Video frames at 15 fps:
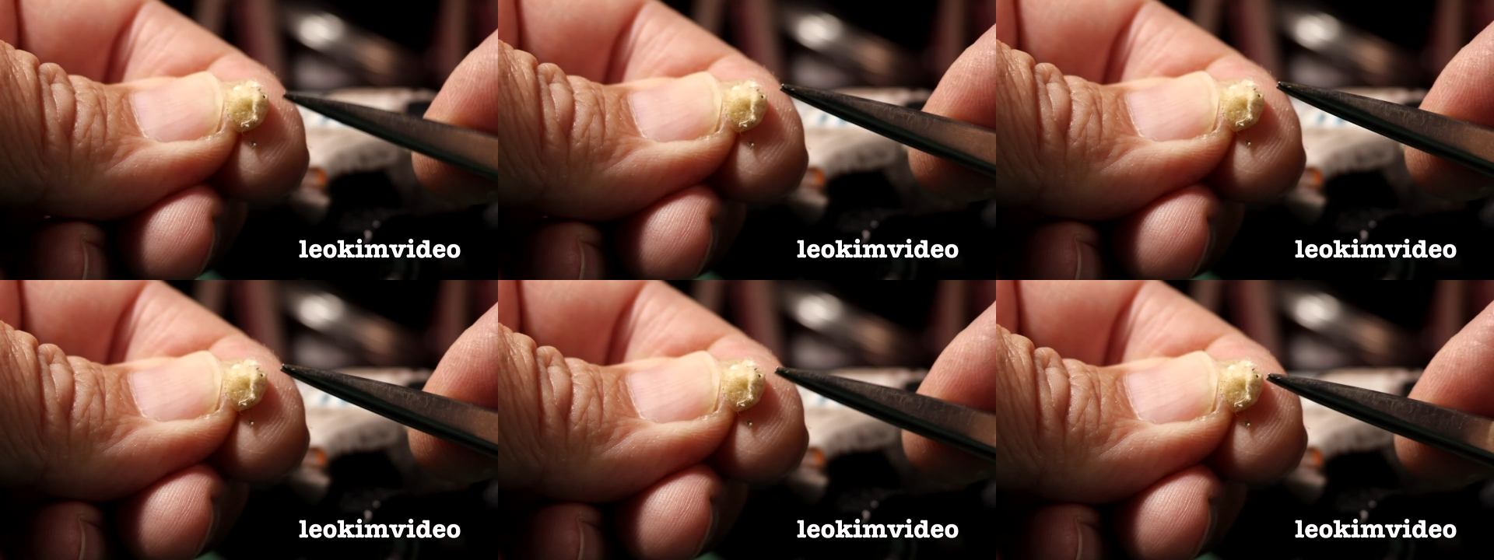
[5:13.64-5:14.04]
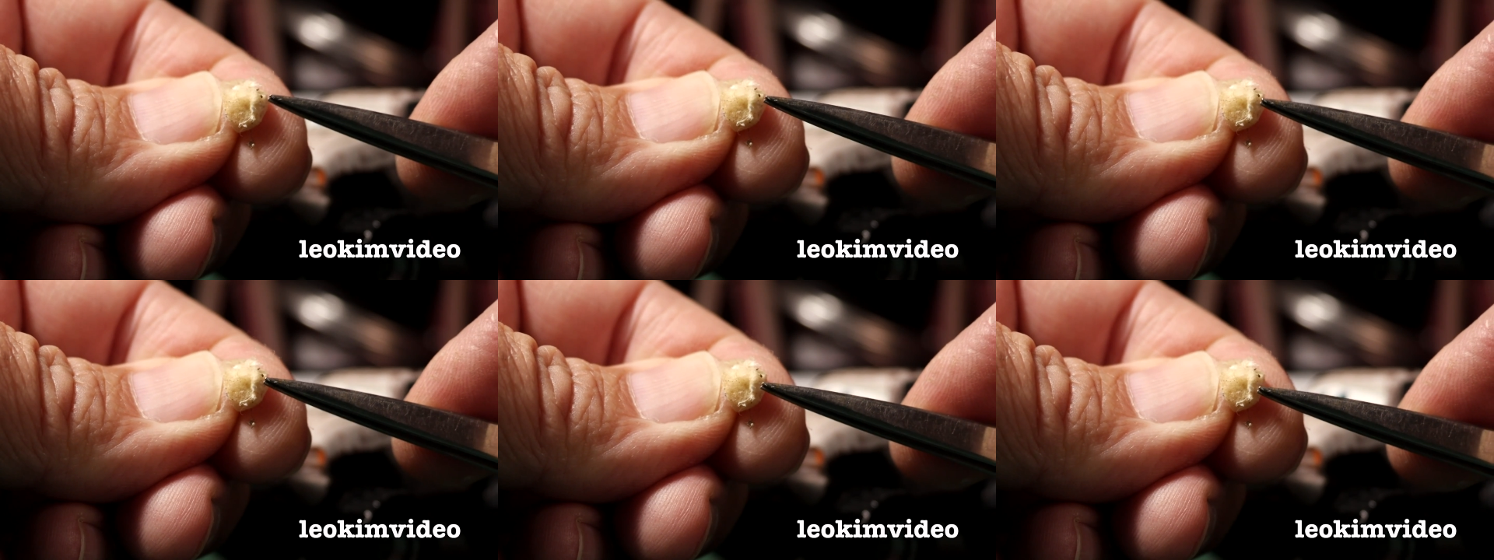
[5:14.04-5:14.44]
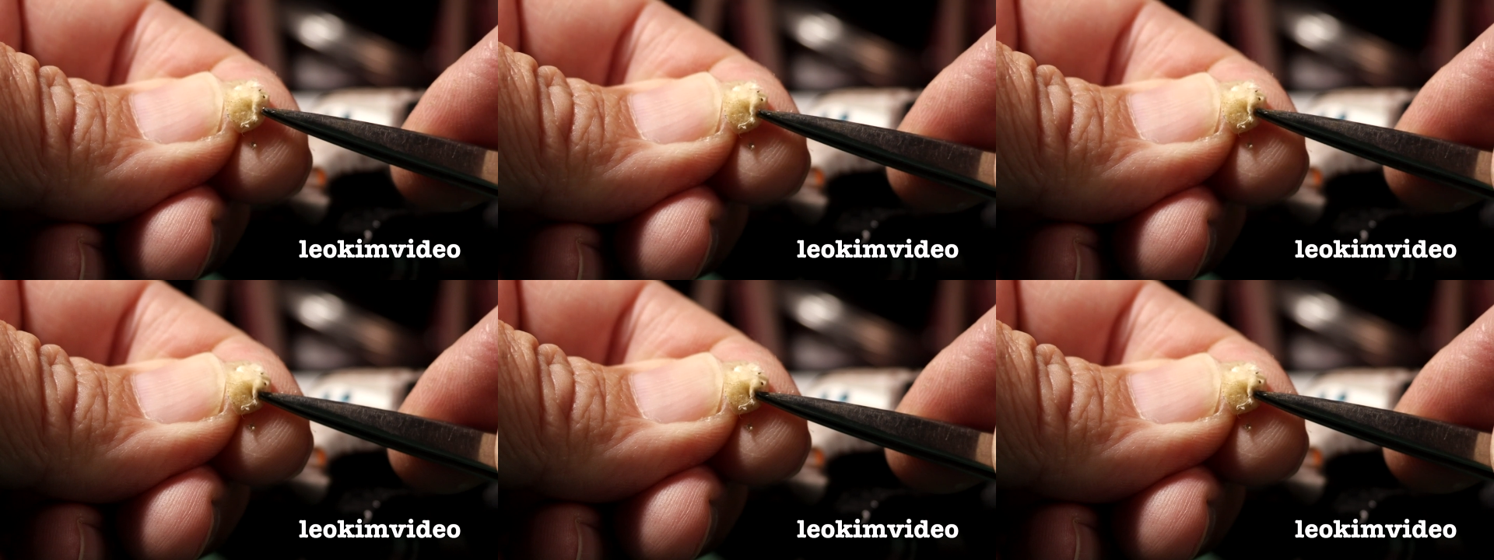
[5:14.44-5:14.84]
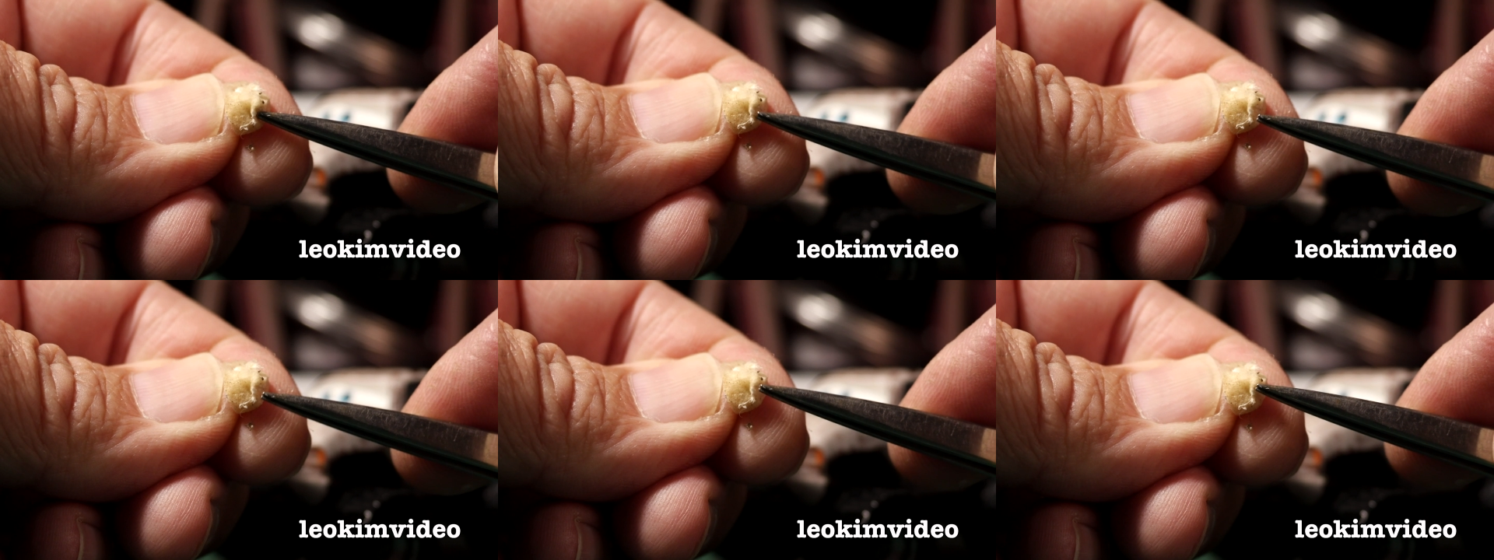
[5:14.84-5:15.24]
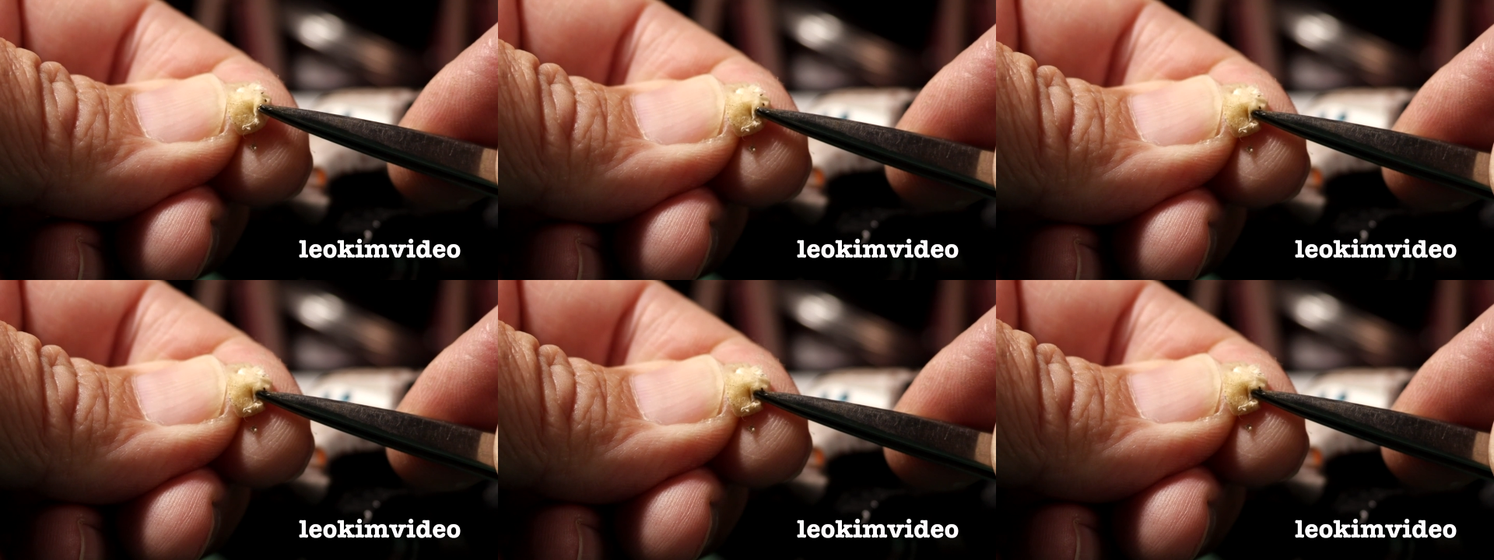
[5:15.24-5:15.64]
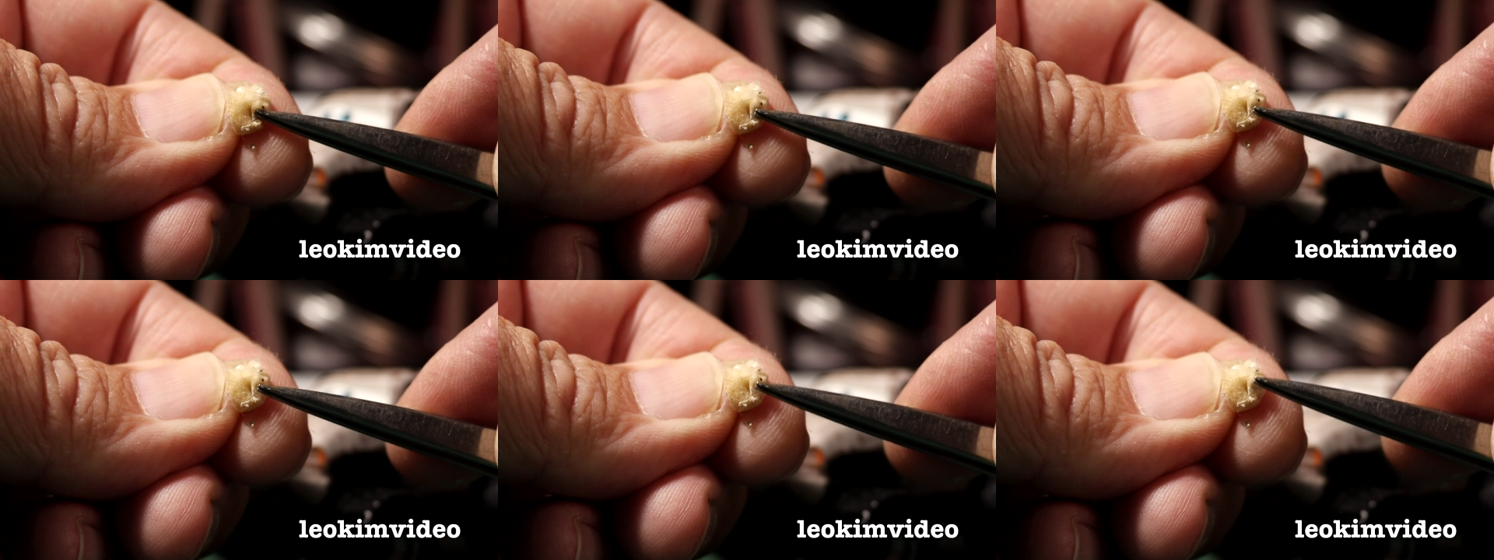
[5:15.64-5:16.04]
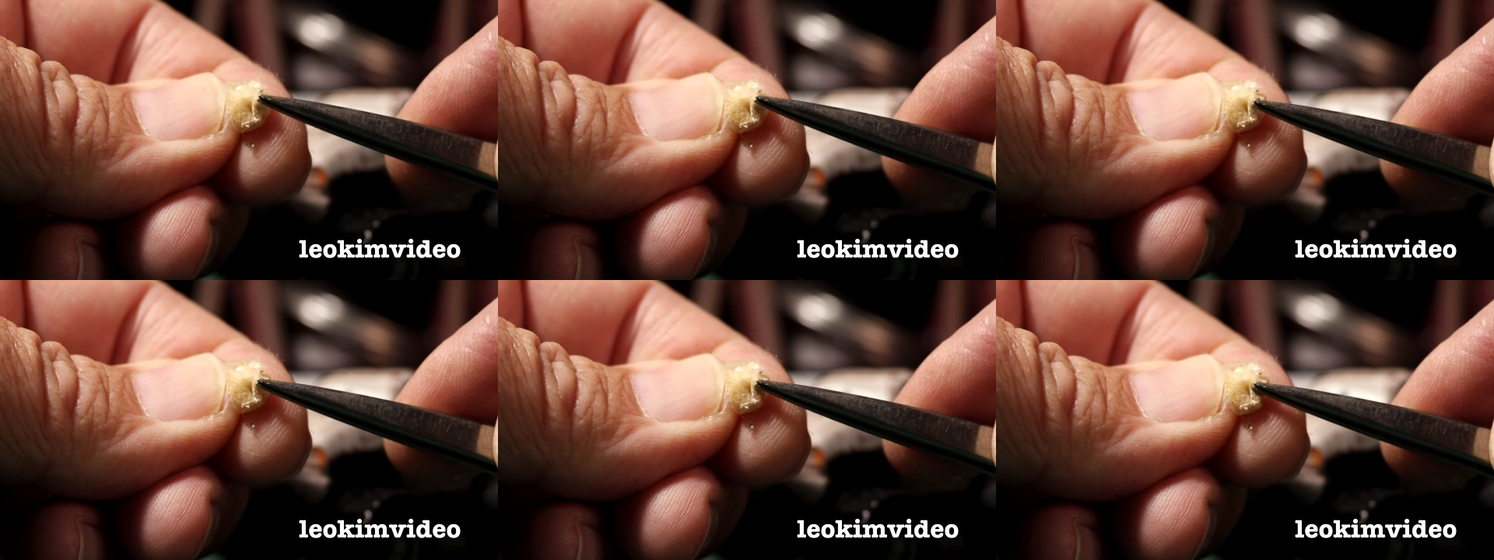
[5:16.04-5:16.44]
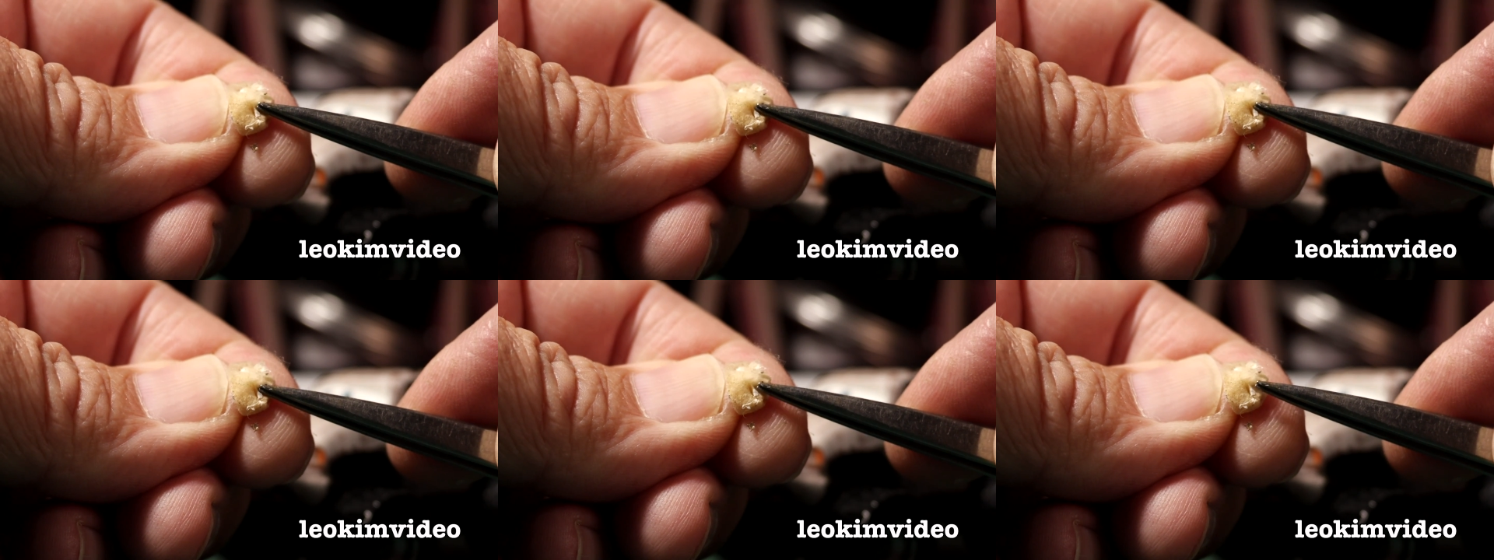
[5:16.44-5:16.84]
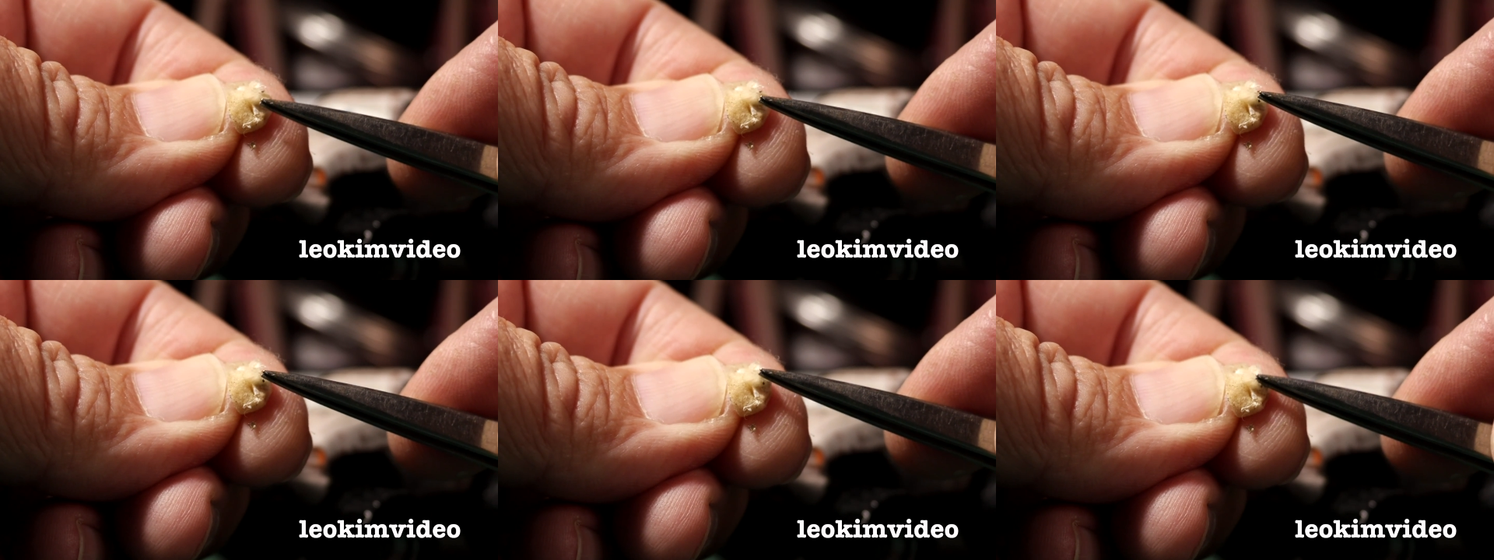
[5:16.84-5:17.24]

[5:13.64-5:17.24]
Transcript: (no speaker visible)